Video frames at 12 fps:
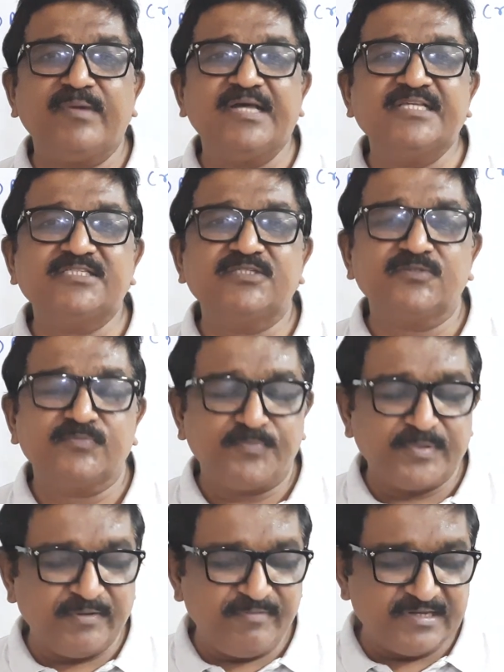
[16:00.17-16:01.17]
mass,
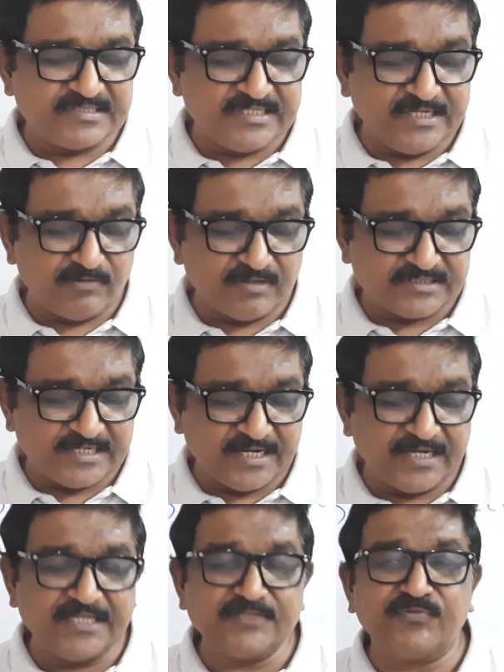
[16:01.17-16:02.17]
previously it was
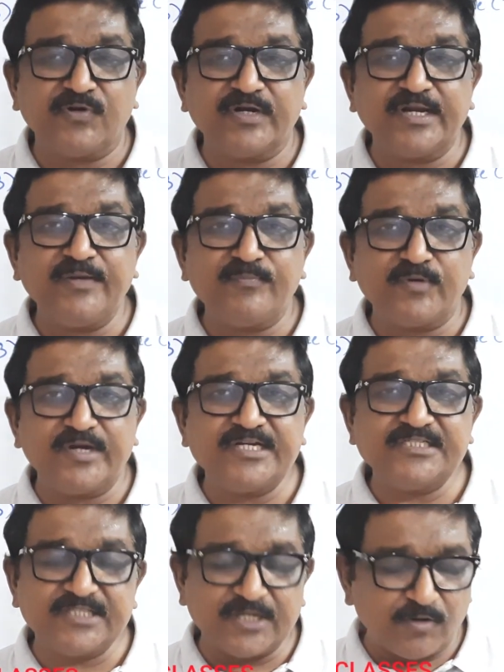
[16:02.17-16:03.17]
taken as
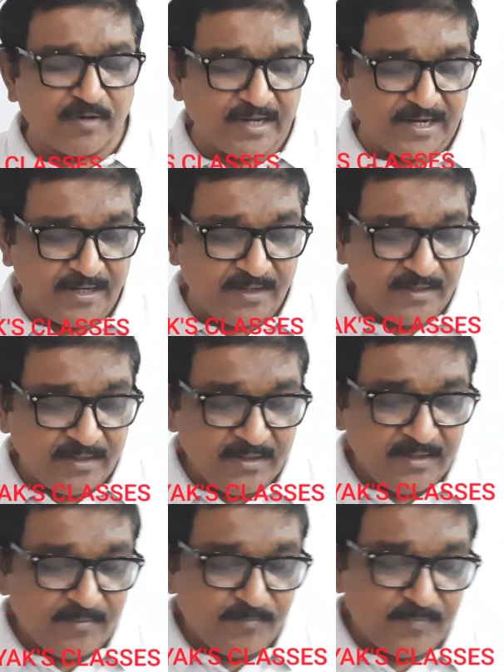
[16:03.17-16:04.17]
14.09,
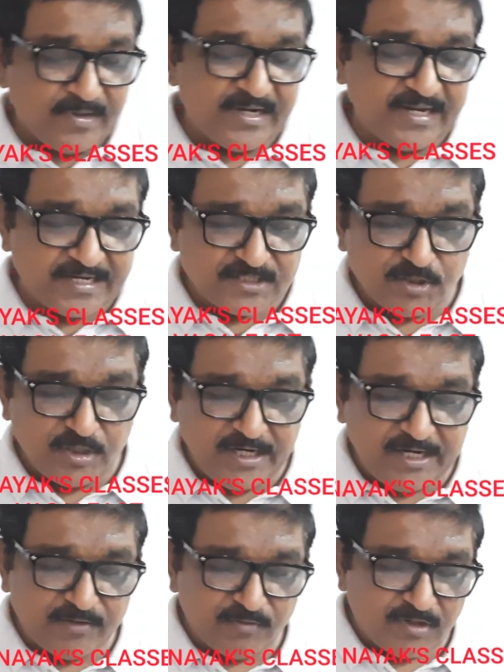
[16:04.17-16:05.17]
but
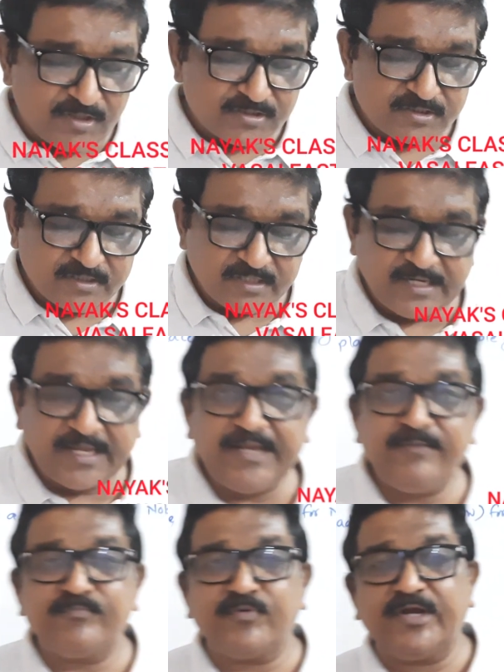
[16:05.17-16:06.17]
actually it was
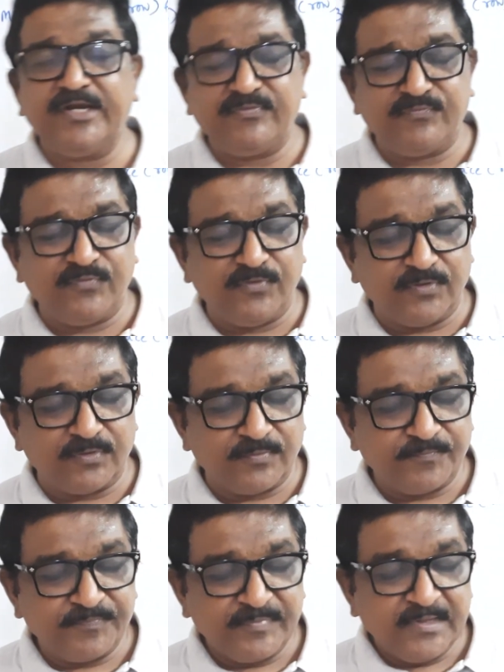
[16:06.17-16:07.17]

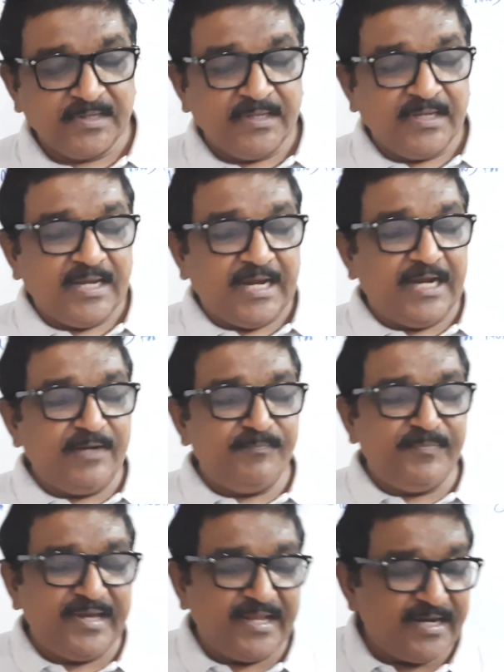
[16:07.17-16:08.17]
9.4,
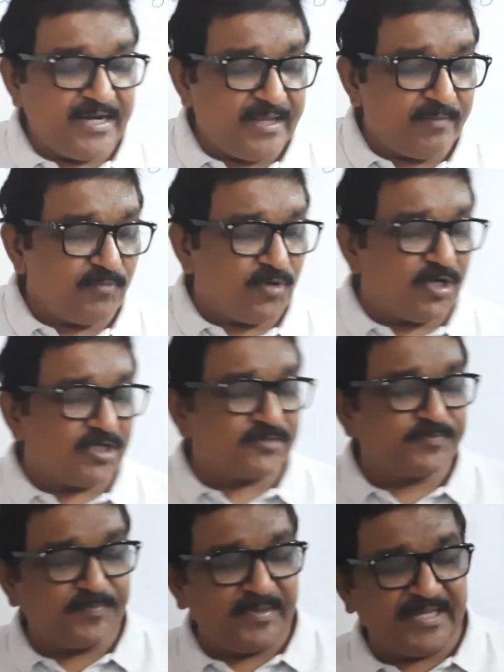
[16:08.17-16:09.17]
and beryllium
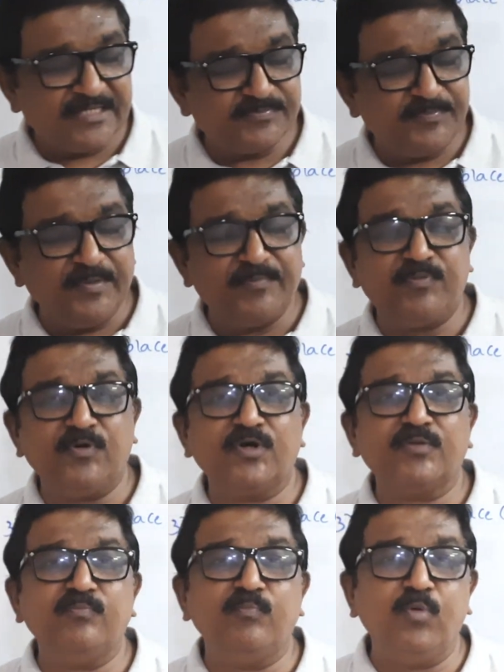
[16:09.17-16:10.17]
was placed
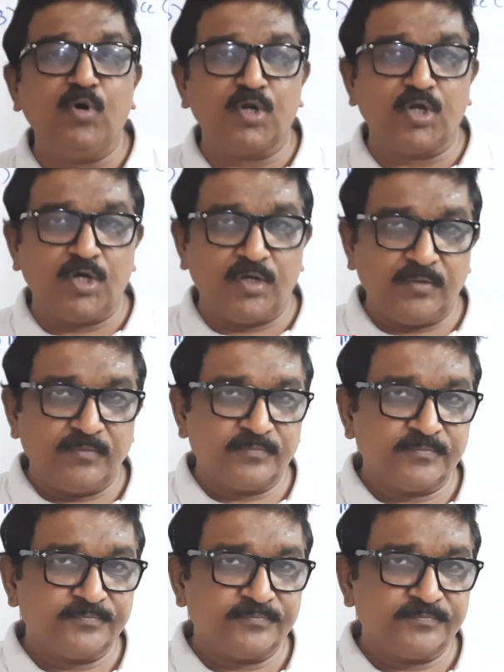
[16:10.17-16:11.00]
before boron.